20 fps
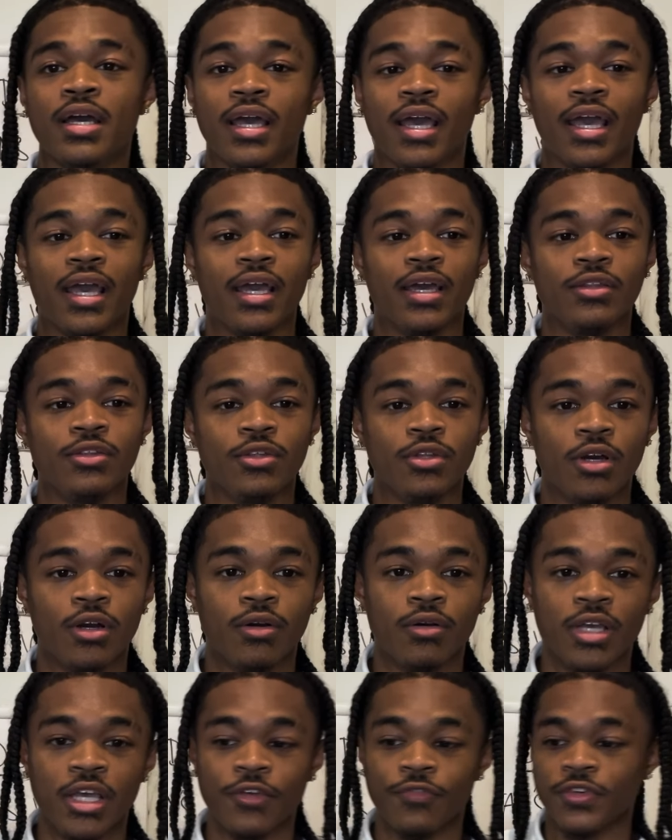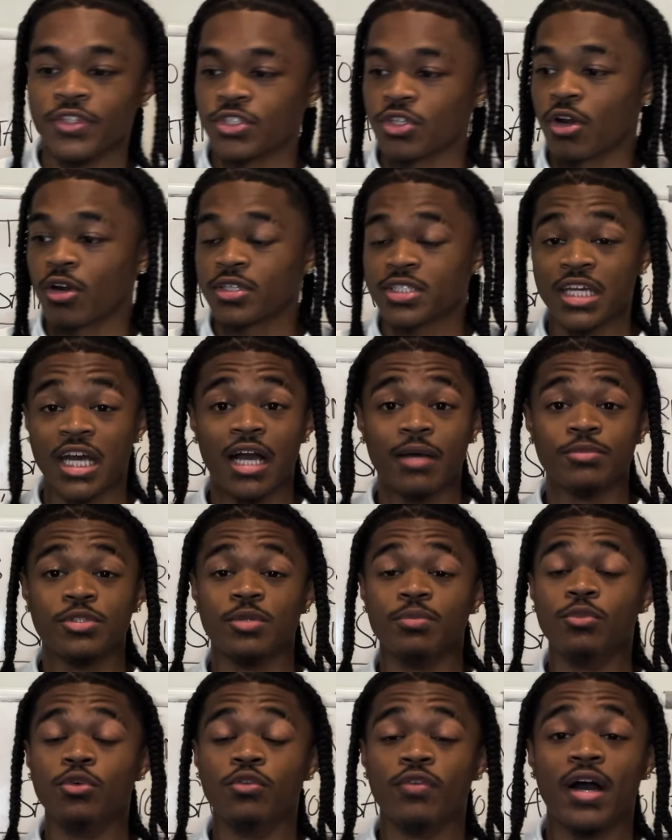And, you know, if it's our time to
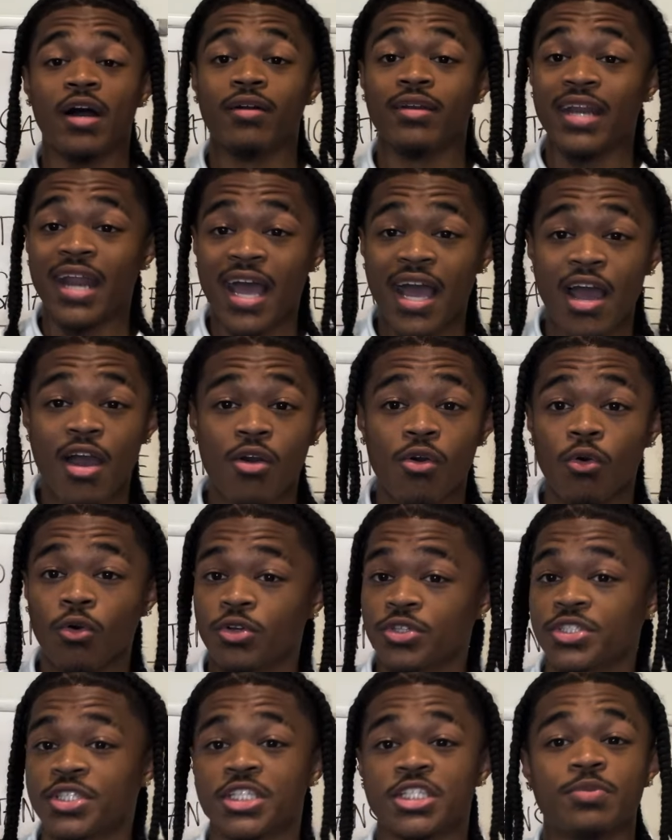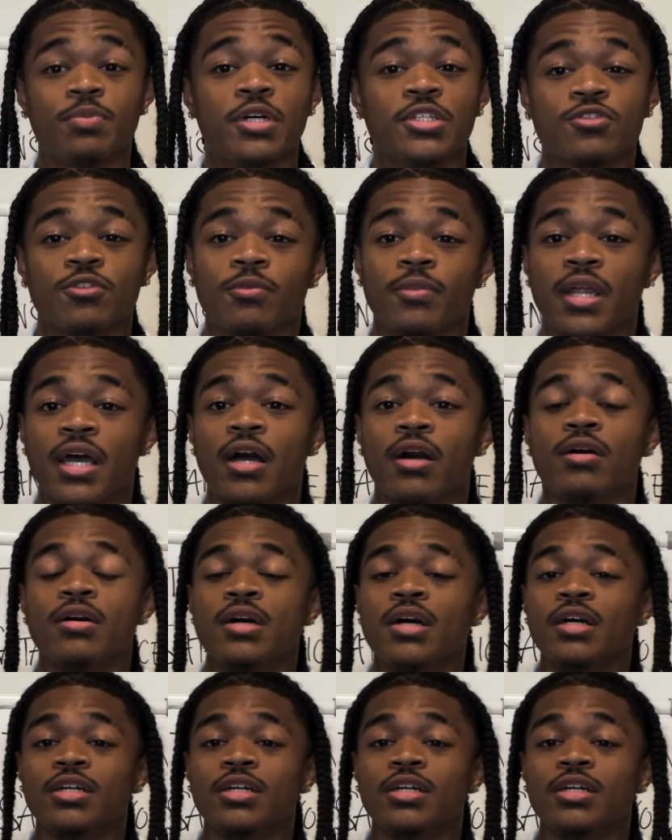move out now or 6 months from now,